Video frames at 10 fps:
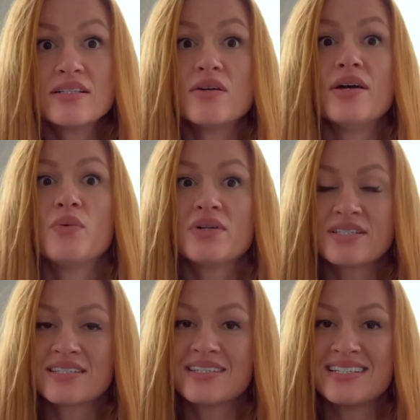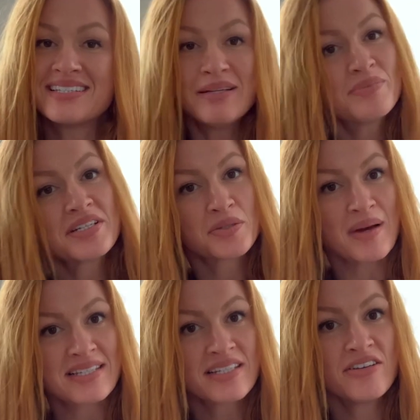it seems
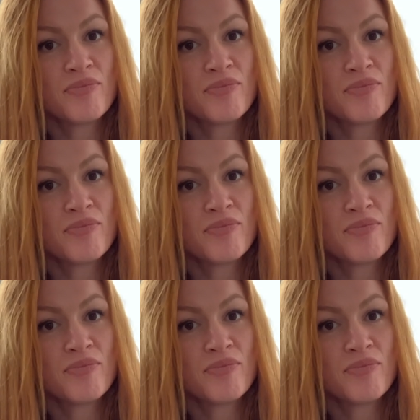expensive,